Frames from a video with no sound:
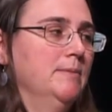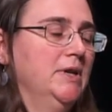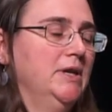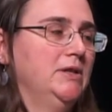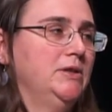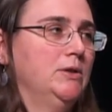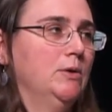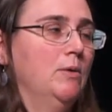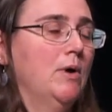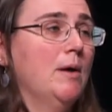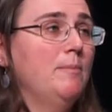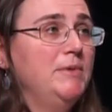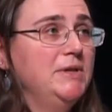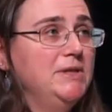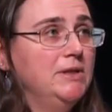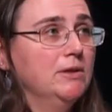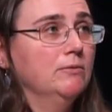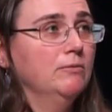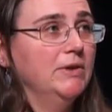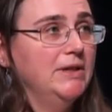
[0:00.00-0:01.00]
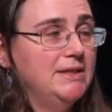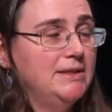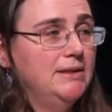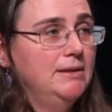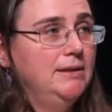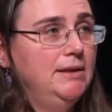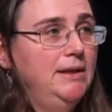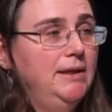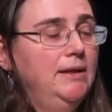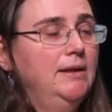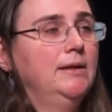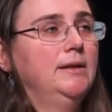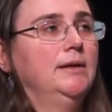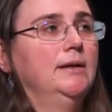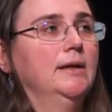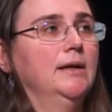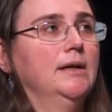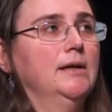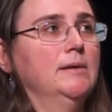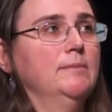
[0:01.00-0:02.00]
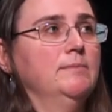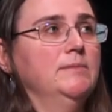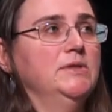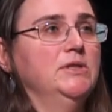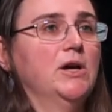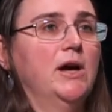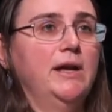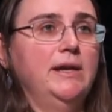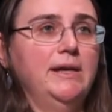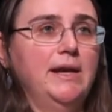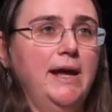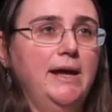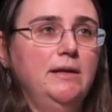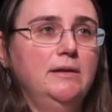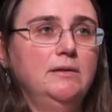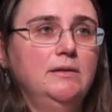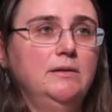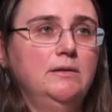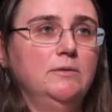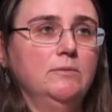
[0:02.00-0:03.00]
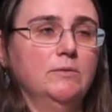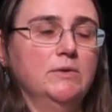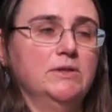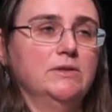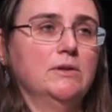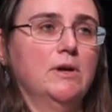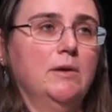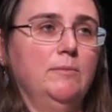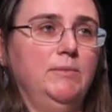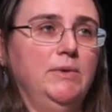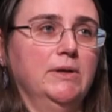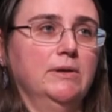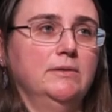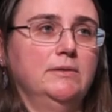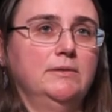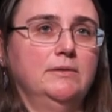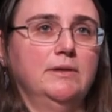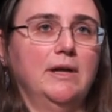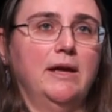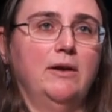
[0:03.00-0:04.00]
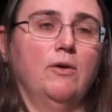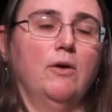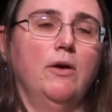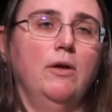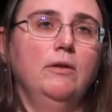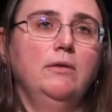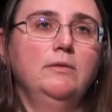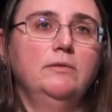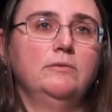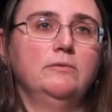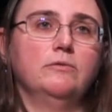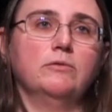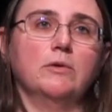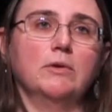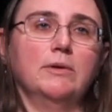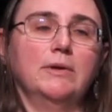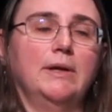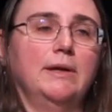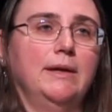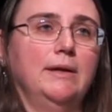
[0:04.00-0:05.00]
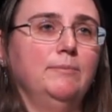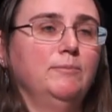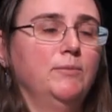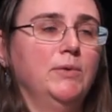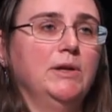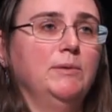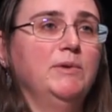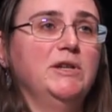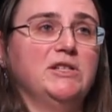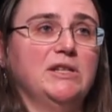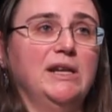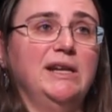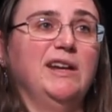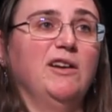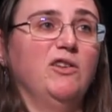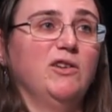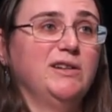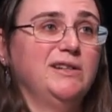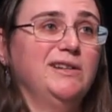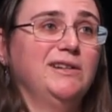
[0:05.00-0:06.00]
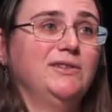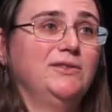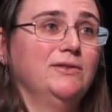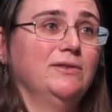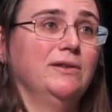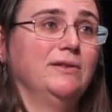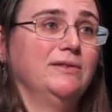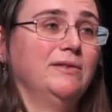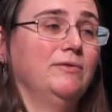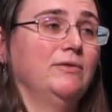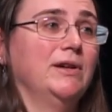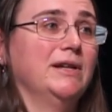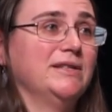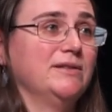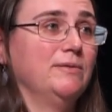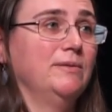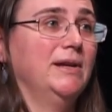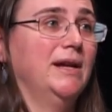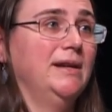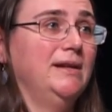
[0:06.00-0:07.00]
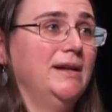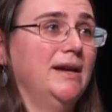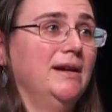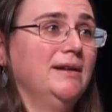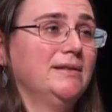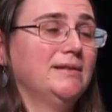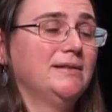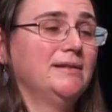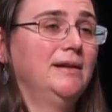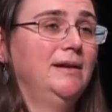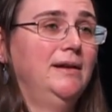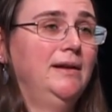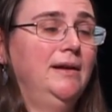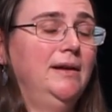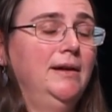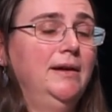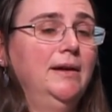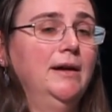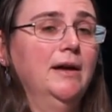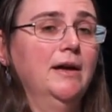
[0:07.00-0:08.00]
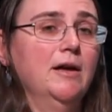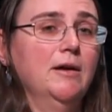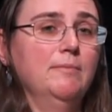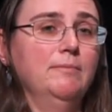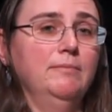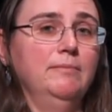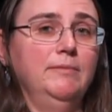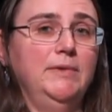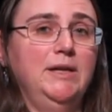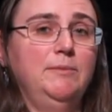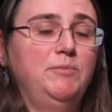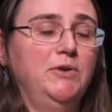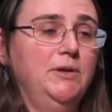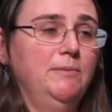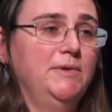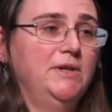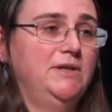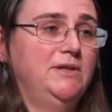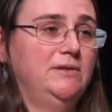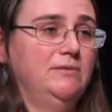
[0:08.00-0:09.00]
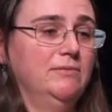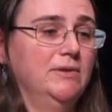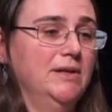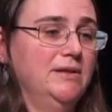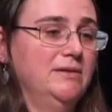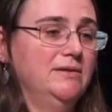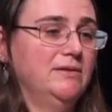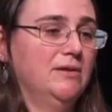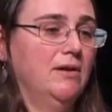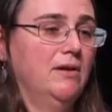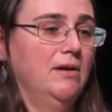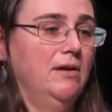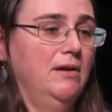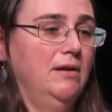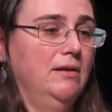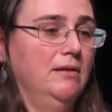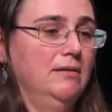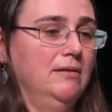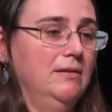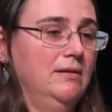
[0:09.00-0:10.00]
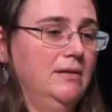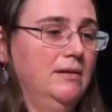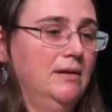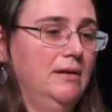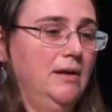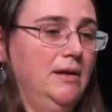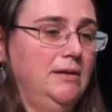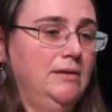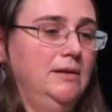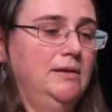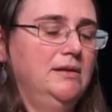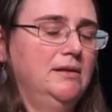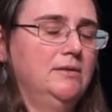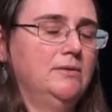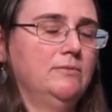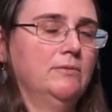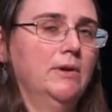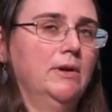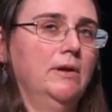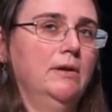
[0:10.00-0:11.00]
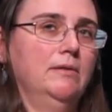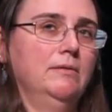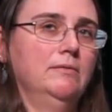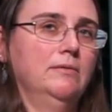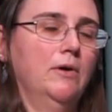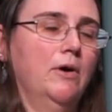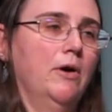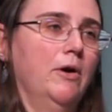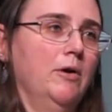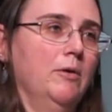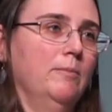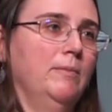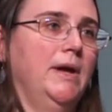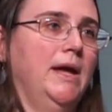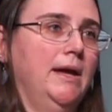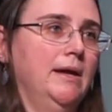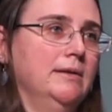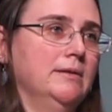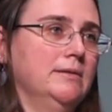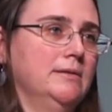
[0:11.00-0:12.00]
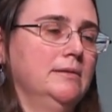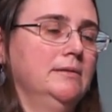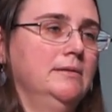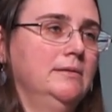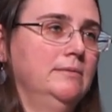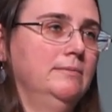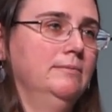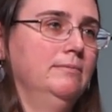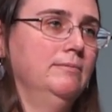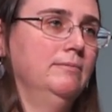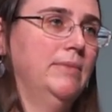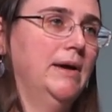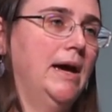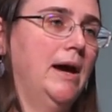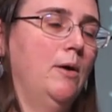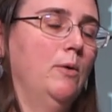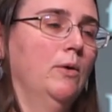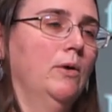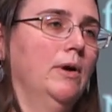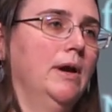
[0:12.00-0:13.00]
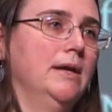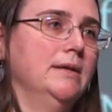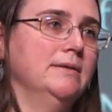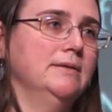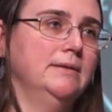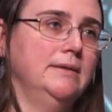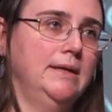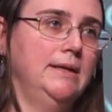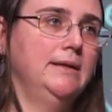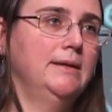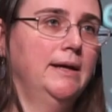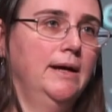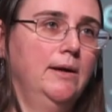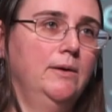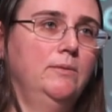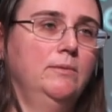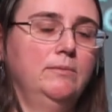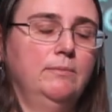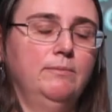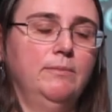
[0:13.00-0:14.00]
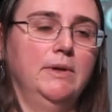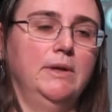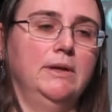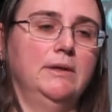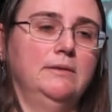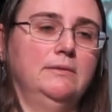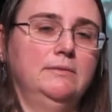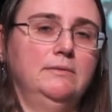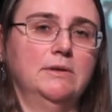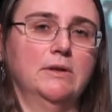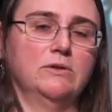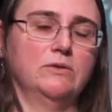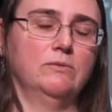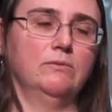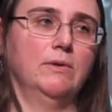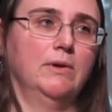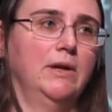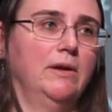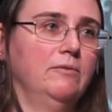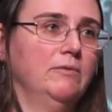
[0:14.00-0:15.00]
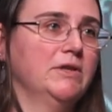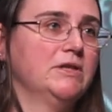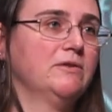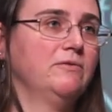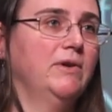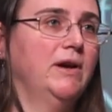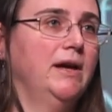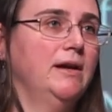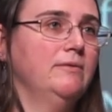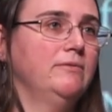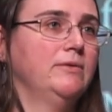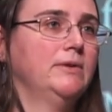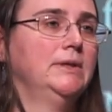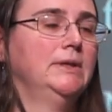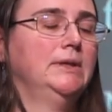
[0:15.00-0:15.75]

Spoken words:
So up until recently, .NET was not built at all for pretty much any architecture except for S390X. It pretty much runs on, it does run on ARM and Power and Z now, but it doesn't run on RISC-V.